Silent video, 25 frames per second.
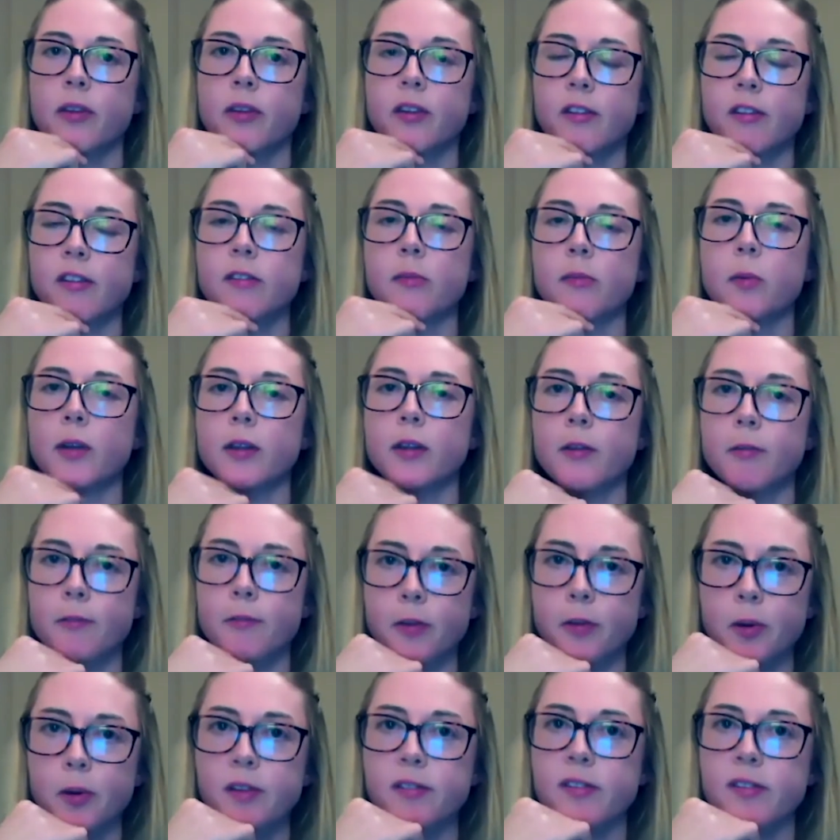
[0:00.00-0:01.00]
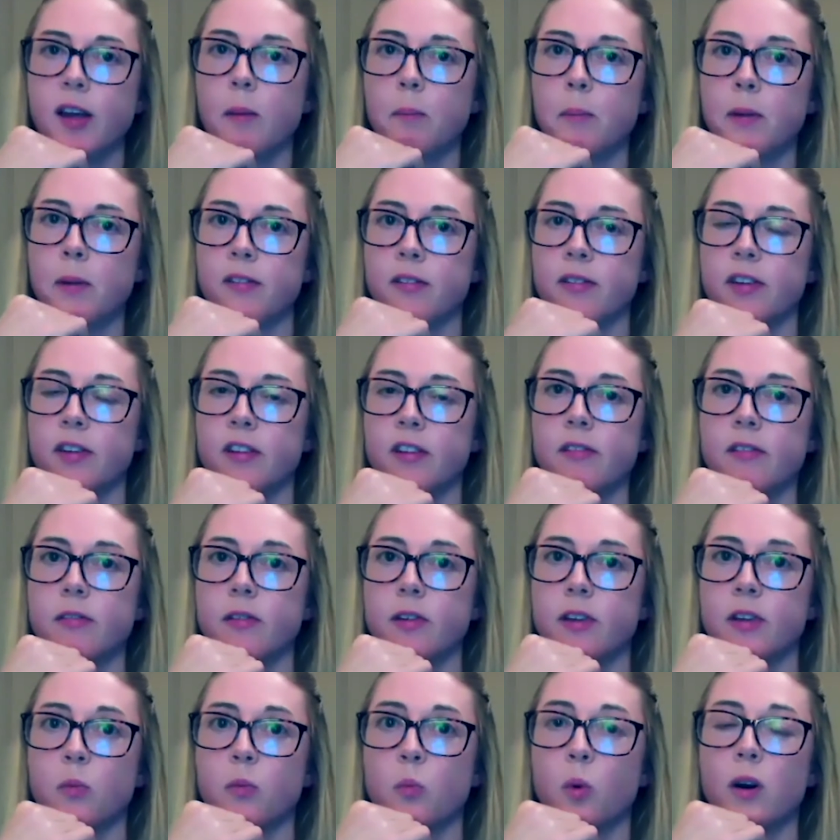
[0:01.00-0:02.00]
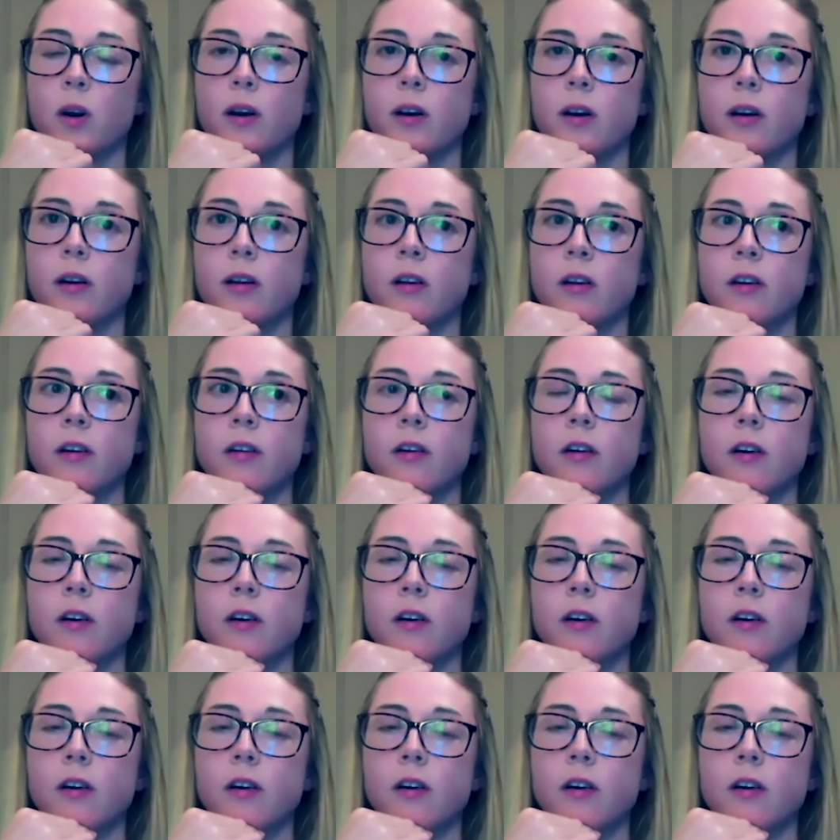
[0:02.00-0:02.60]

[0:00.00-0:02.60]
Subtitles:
but this is one of the few examples in history where